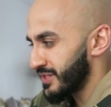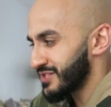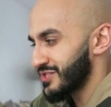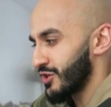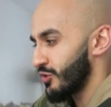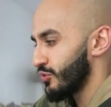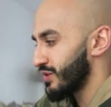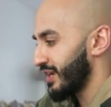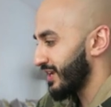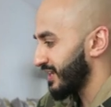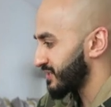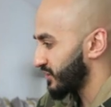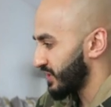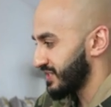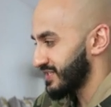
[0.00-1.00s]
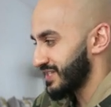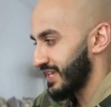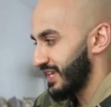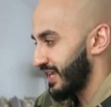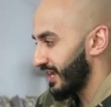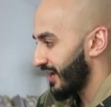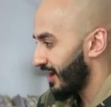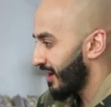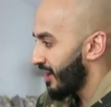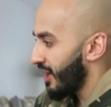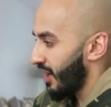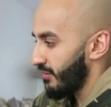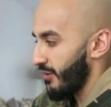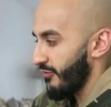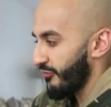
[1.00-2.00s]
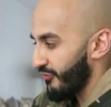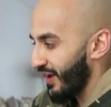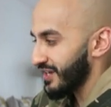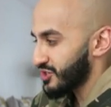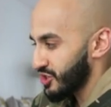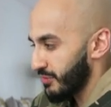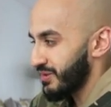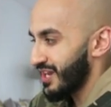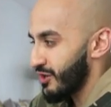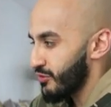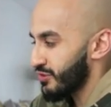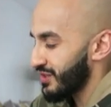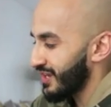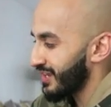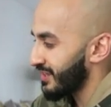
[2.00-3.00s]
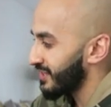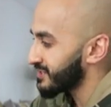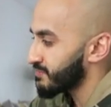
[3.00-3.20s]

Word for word: months old and as you can see here, I'm a fat chubby little thing at